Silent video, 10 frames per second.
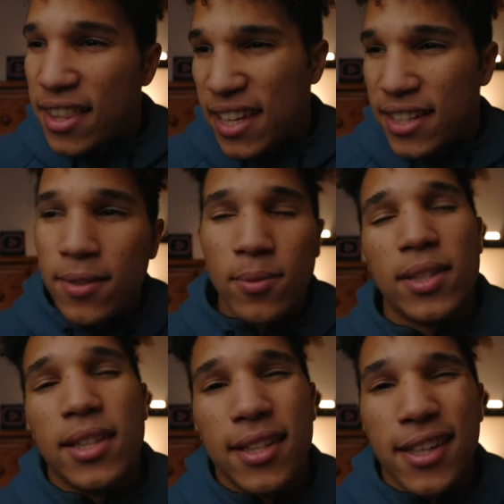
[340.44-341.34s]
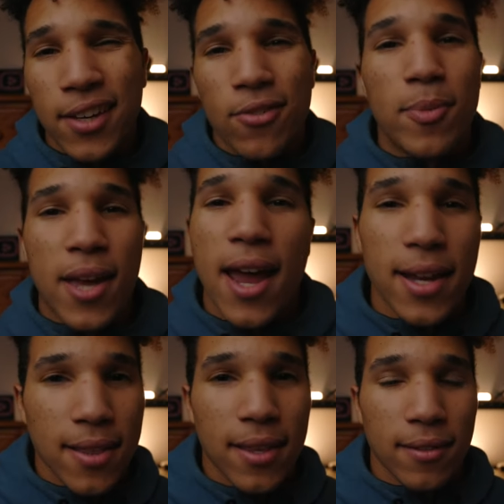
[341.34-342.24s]
they didn't really give me
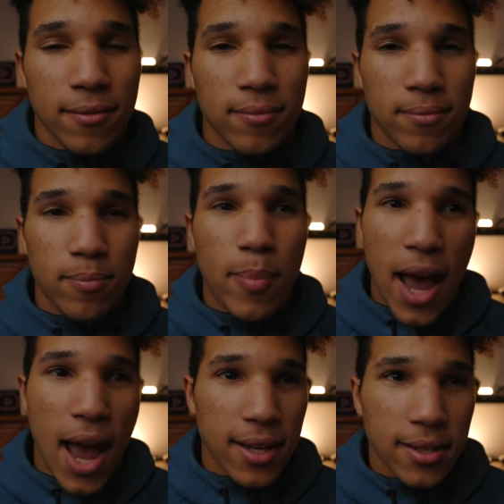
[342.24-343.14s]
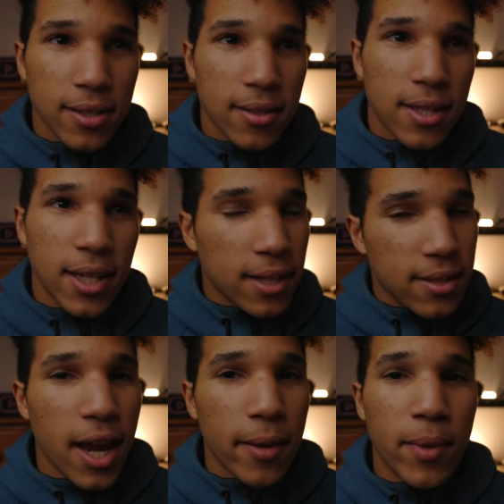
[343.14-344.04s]
anything past the
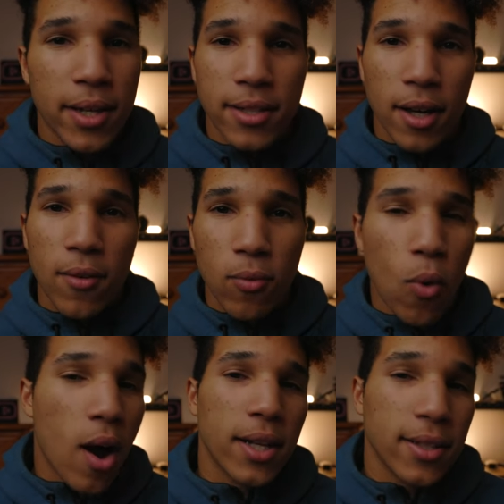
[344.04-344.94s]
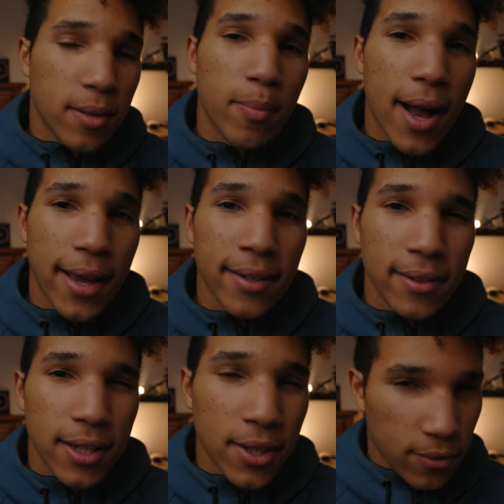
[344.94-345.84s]
excitement of wanting to buy
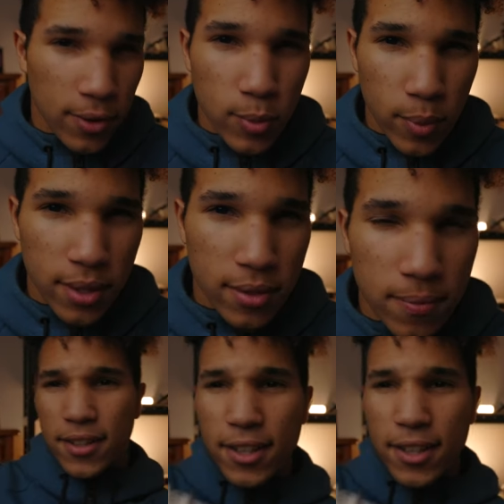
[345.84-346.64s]
it in the first place.